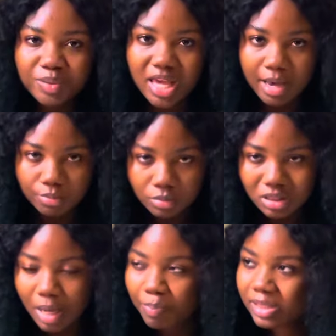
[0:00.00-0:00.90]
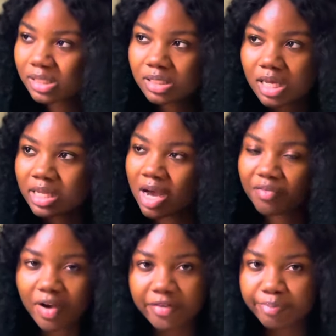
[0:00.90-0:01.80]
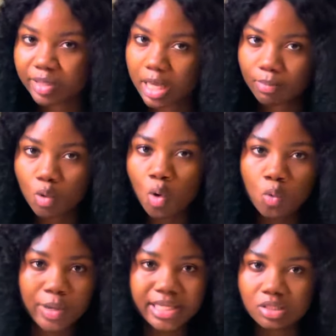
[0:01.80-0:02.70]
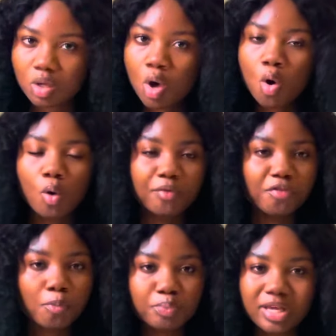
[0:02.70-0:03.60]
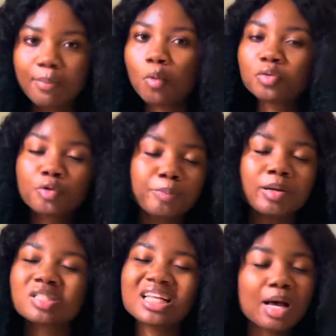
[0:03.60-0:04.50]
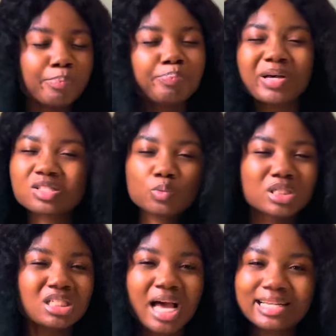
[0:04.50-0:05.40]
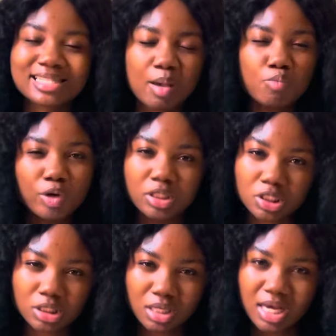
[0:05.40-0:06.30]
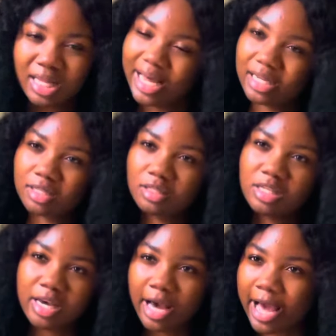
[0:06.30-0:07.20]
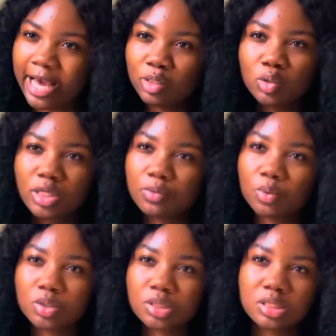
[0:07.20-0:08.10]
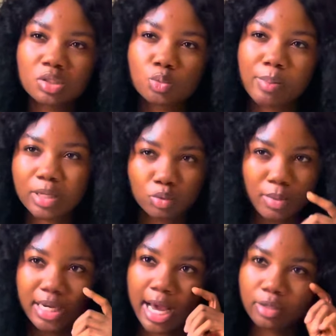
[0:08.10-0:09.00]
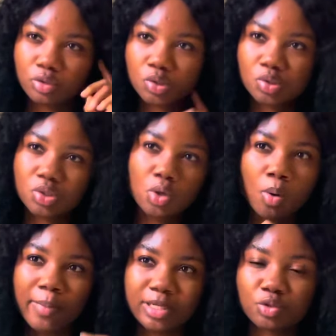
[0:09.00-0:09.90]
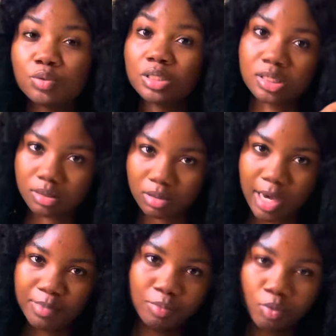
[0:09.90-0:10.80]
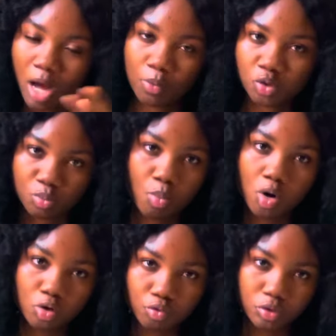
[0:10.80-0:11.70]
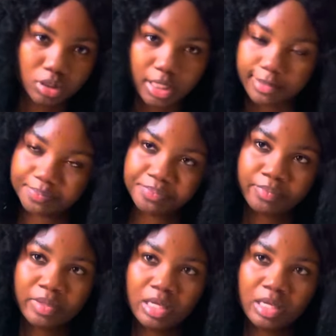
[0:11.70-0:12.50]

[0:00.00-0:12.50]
p.m., they are passing there at 5 p.m. always. Or 4 p.m. or 3 p.m. Shada, passing within that time range. Like, I know there was this madwoman I used to see on my streets. I mean, but I was more grown then.